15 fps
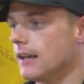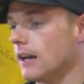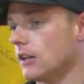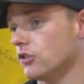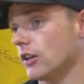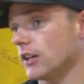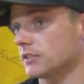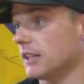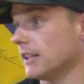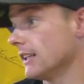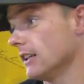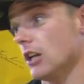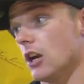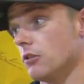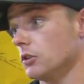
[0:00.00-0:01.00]
yeah, it's tracks that I
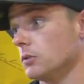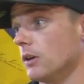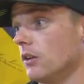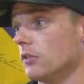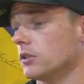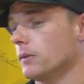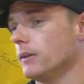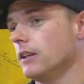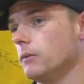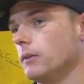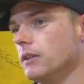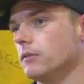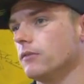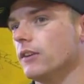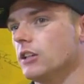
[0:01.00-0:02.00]
didn't know as well. So we
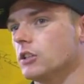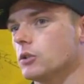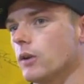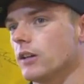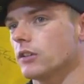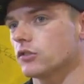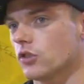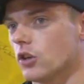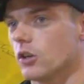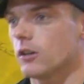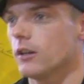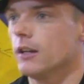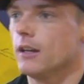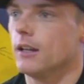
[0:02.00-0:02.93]
finished quite strong,